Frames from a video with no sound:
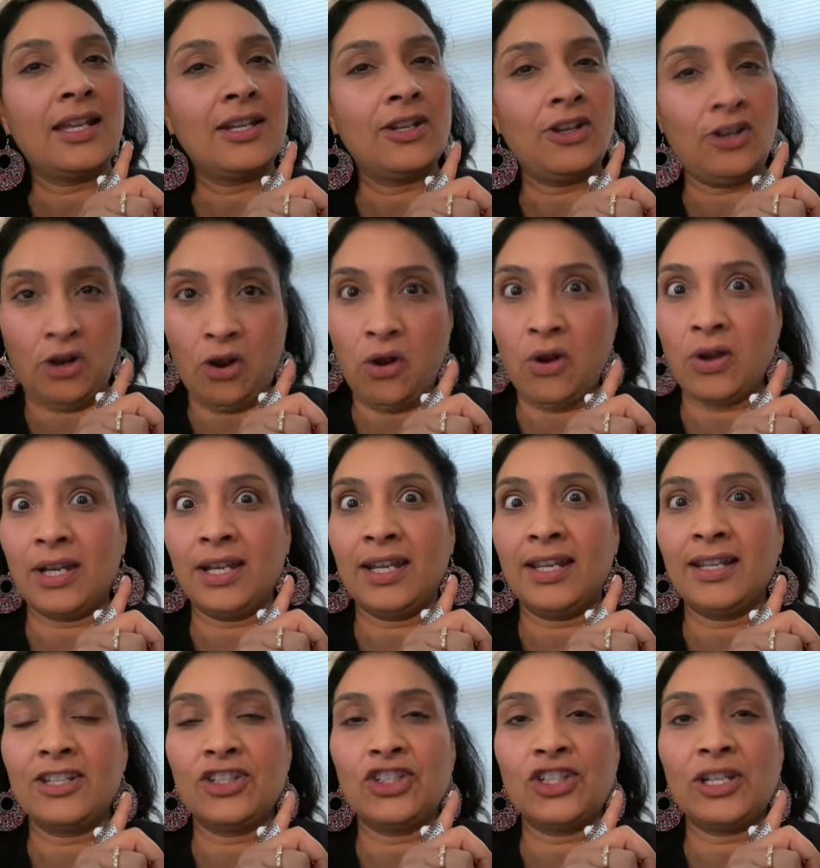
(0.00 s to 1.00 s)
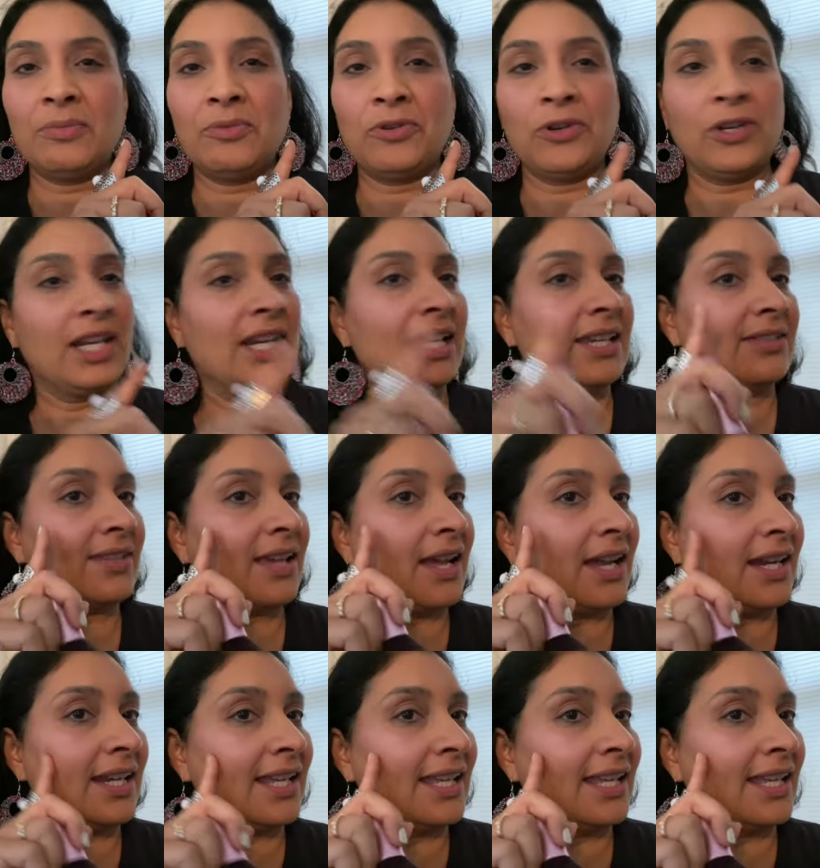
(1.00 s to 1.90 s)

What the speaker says: non-shimmery side